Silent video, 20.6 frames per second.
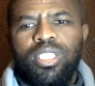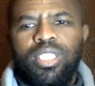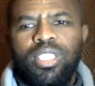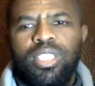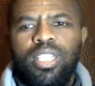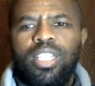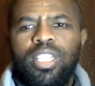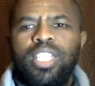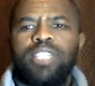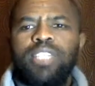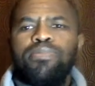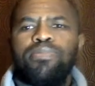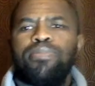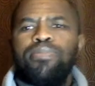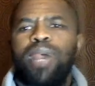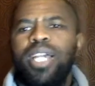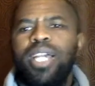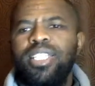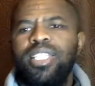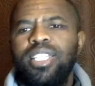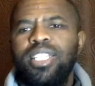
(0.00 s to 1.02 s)
scene. Is
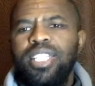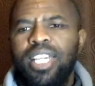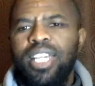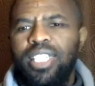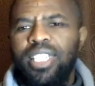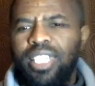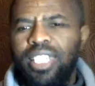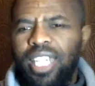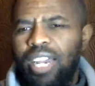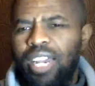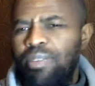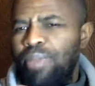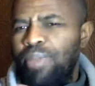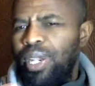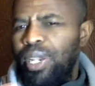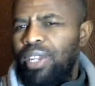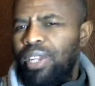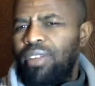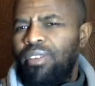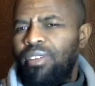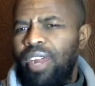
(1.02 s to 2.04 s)
Mazi Nnamdi Kanu
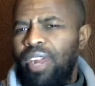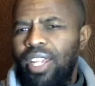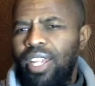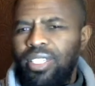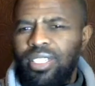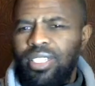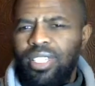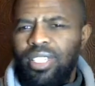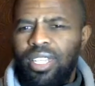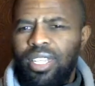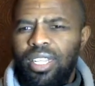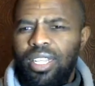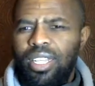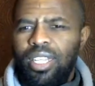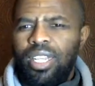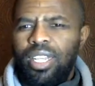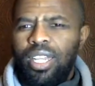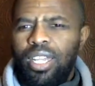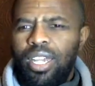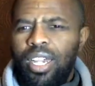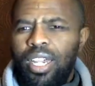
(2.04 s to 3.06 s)
making right?
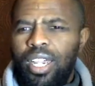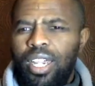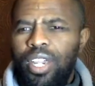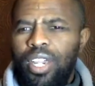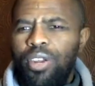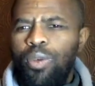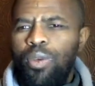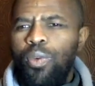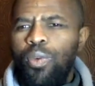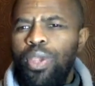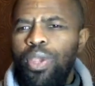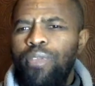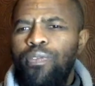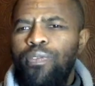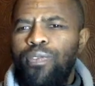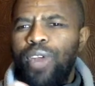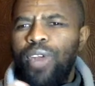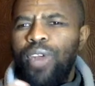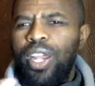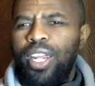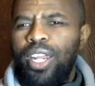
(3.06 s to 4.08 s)
You know, we
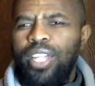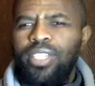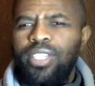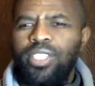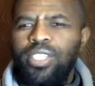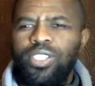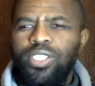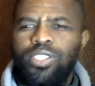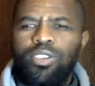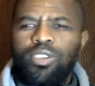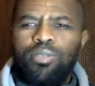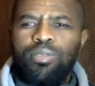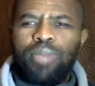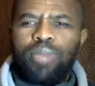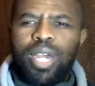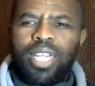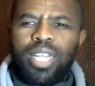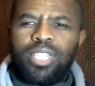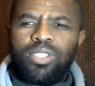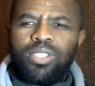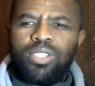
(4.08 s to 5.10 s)
find out this young
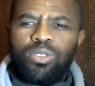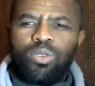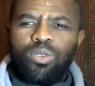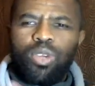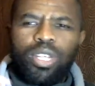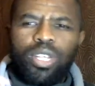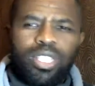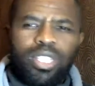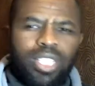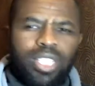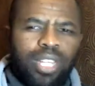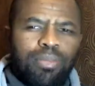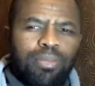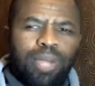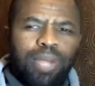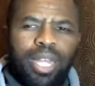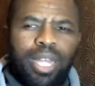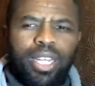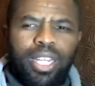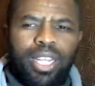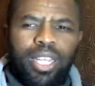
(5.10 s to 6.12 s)
man is growing day
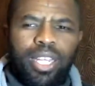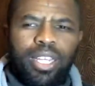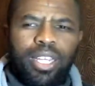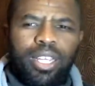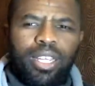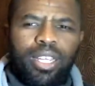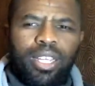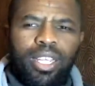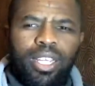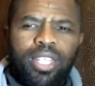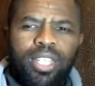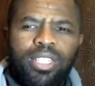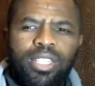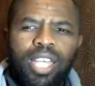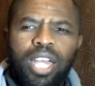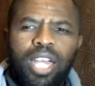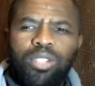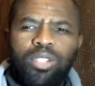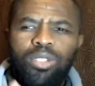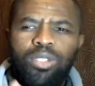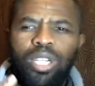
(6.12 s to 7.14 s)
by day. He's
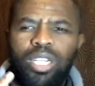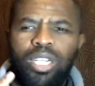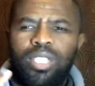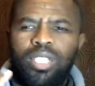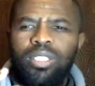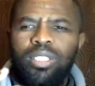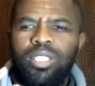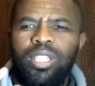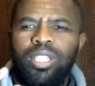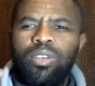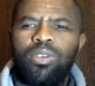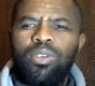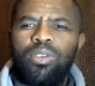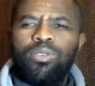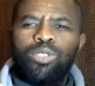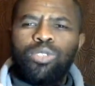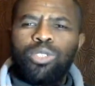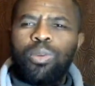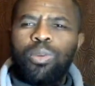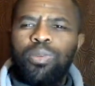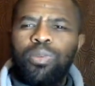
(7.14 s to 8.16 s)
actually, you know,
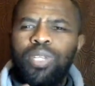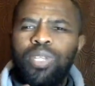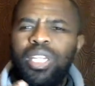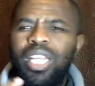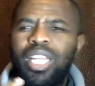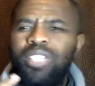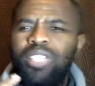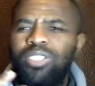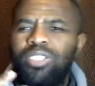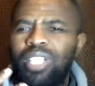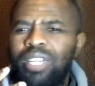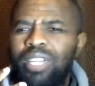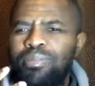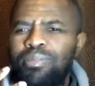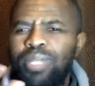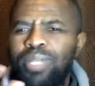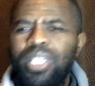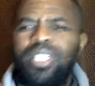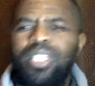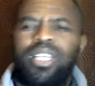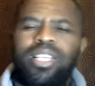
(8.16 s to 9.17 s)
some of the Nigerian
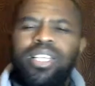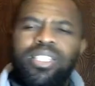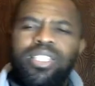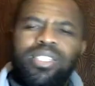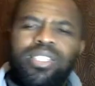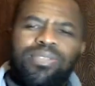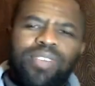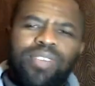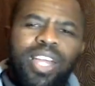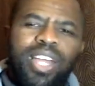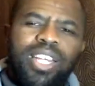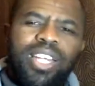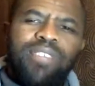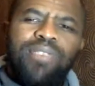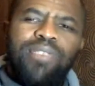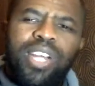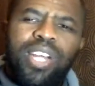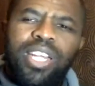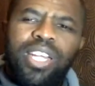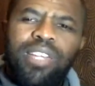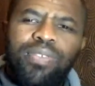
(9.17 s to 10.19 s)
medias find it
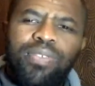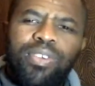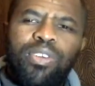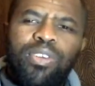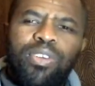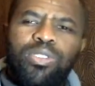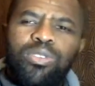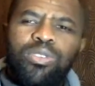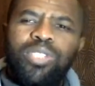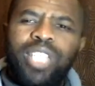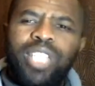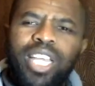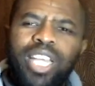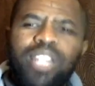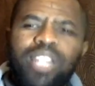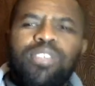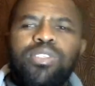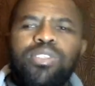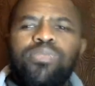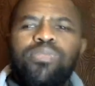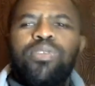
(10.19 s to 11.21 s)
very difficult to get
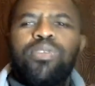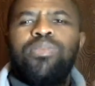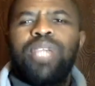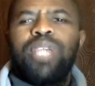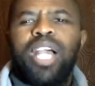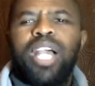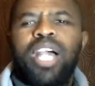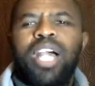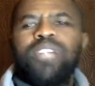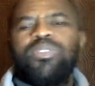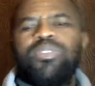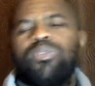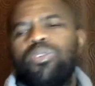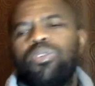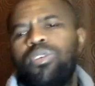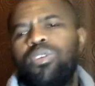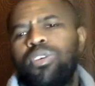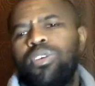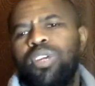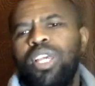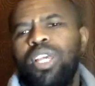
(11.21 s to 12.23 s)
news from the Aso
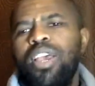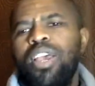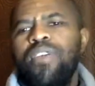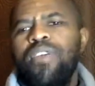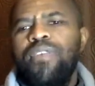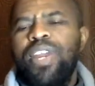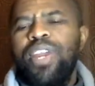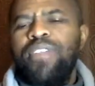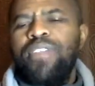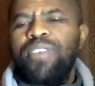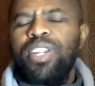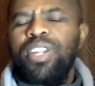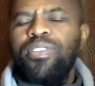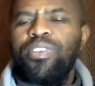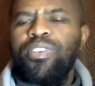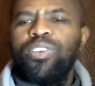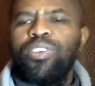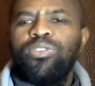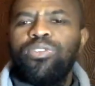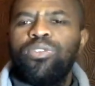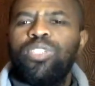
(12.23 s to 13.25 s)
Rock, find it very
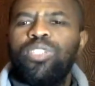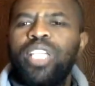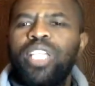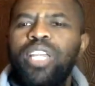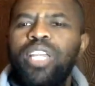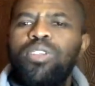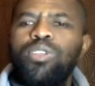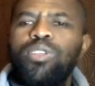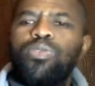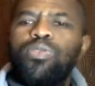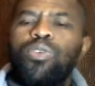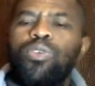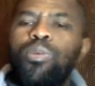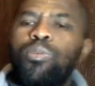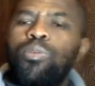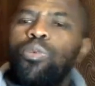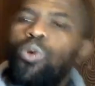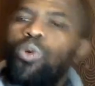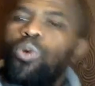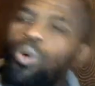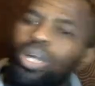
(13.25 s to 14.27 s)
difficult to get news from
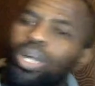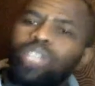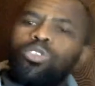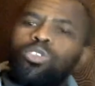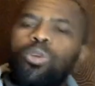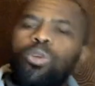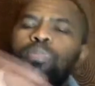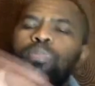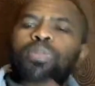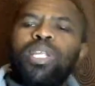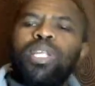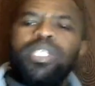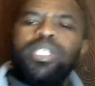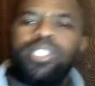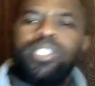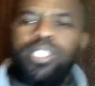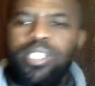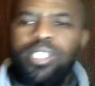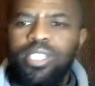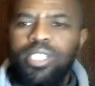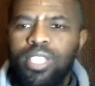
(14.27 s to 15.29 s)
other top
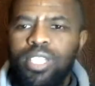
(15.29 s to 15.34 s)
places.